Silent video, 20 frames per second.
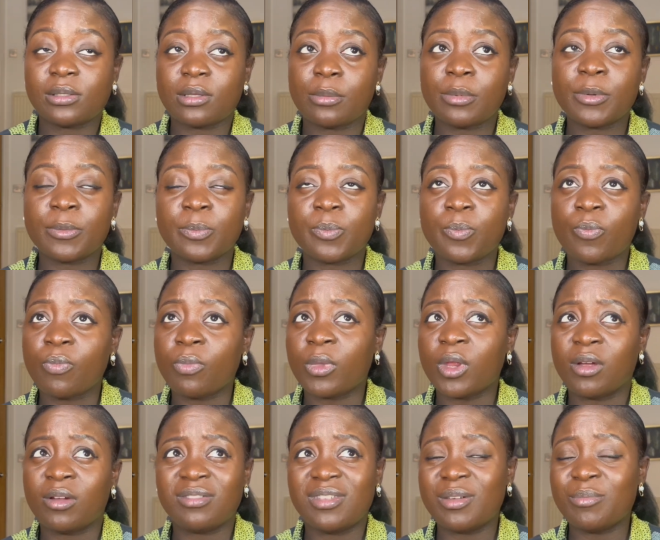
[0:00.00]
I mean, I
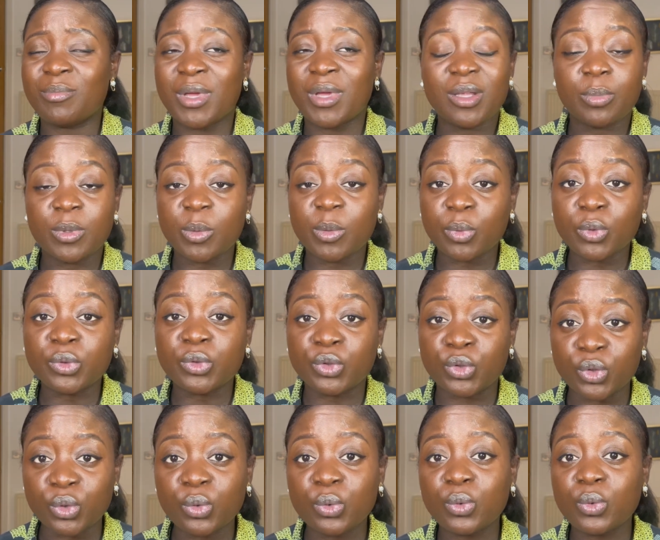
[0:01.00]
don't think many people
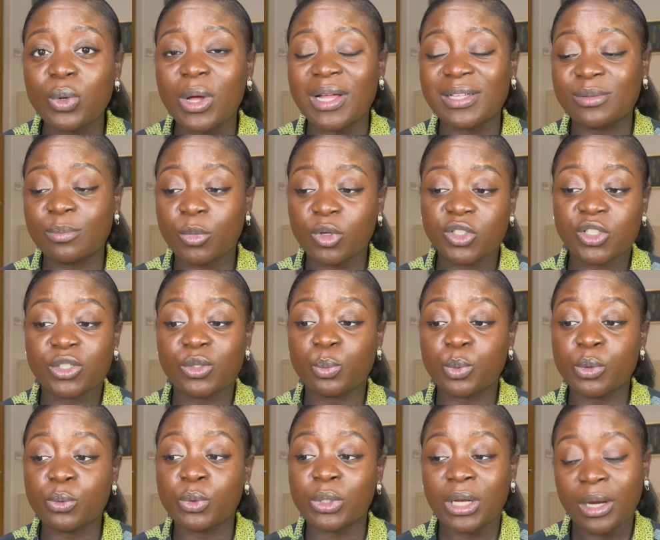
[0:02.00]
do as much as we
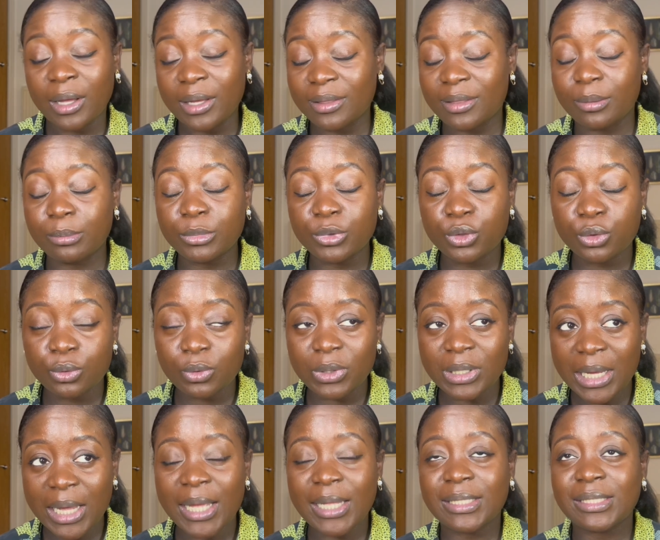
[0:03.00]
would like them to
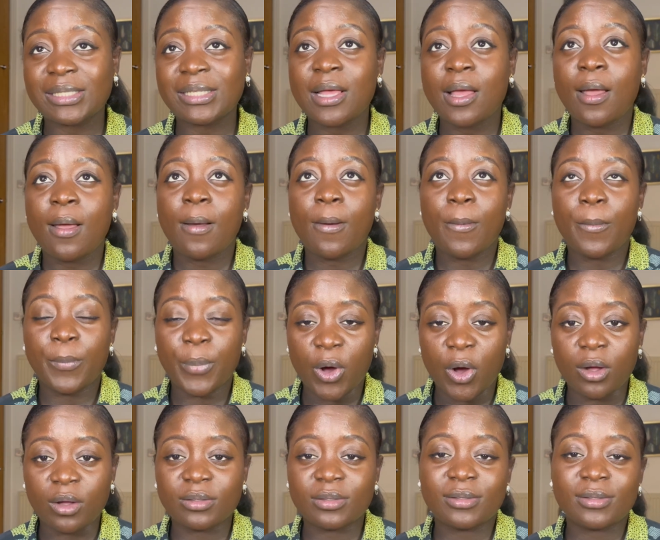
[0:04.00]
yet,
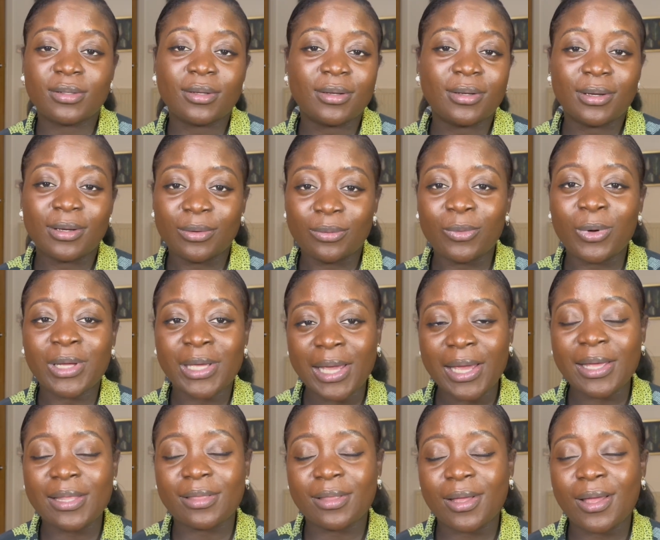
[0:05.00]
but we're
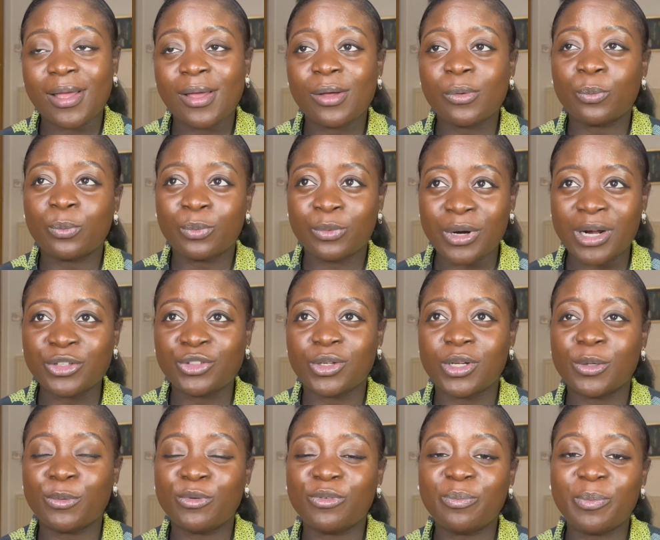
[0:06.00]
getting there gradually
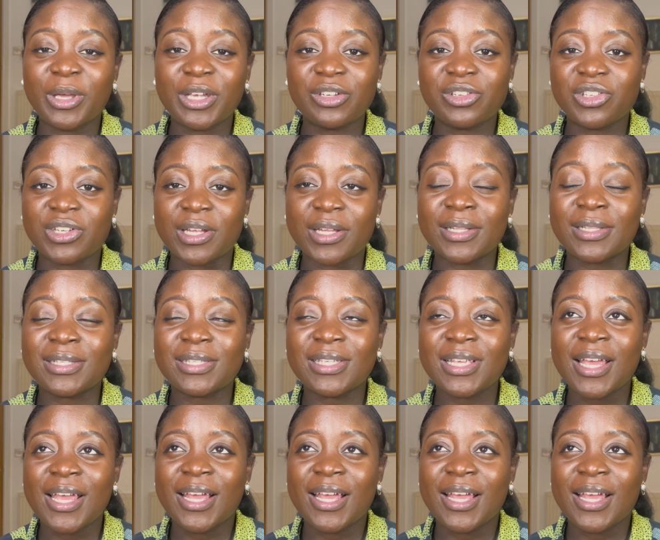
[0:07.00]
with patients.